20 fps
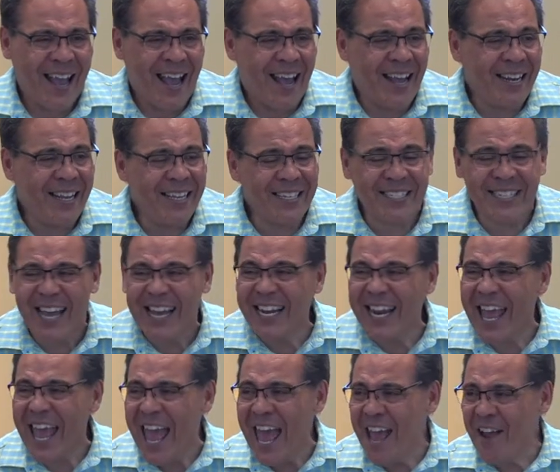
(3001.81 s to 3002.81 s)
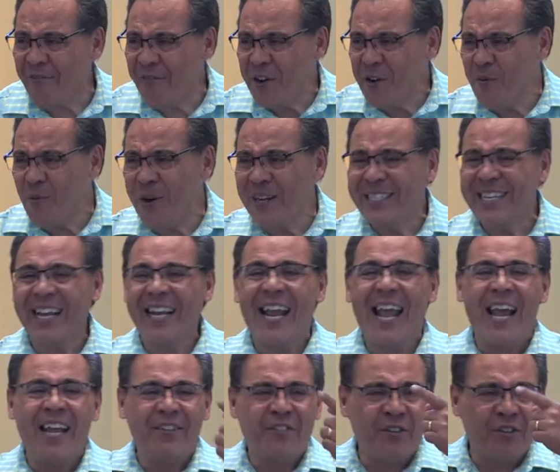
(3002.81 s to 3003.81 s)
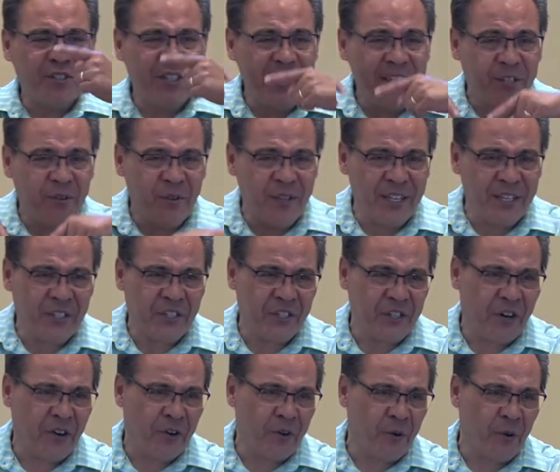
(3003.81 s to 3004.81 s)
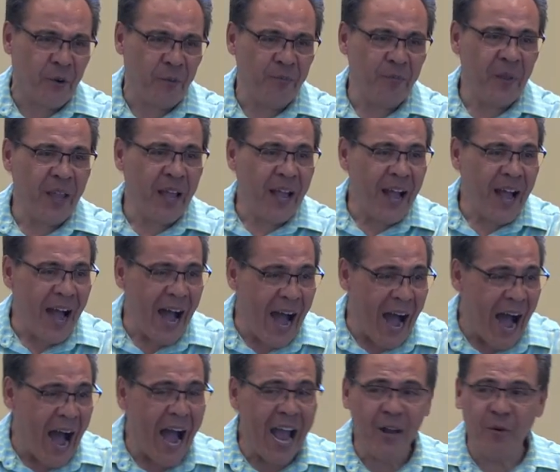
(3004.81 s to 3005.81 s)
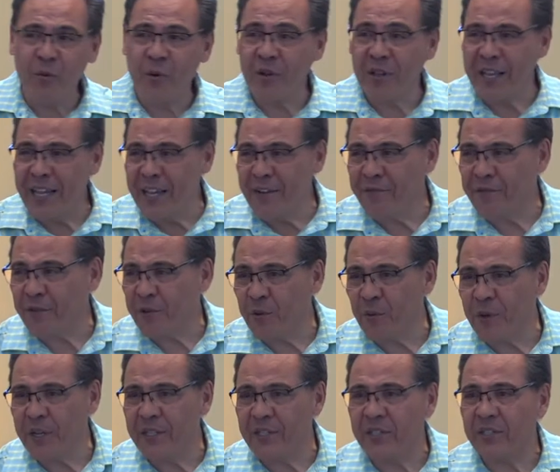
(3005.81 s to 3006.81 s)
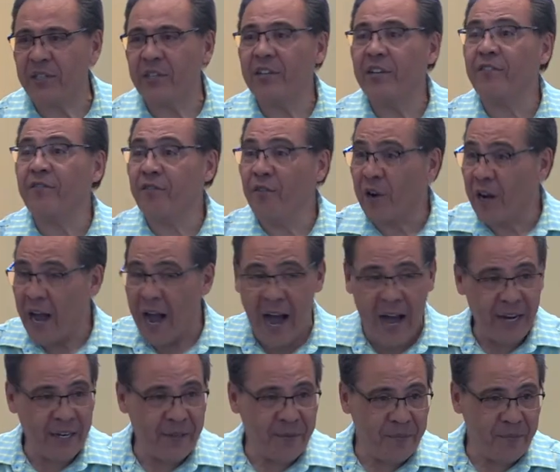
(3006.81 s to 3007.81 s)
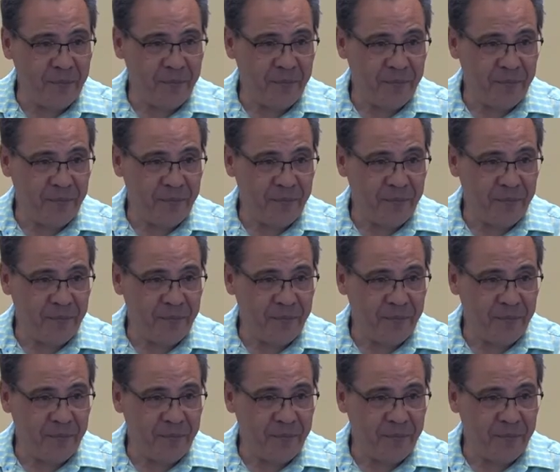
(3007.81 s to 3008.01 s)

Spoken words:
And he said, everyone that enters into this circle, I will influence for God.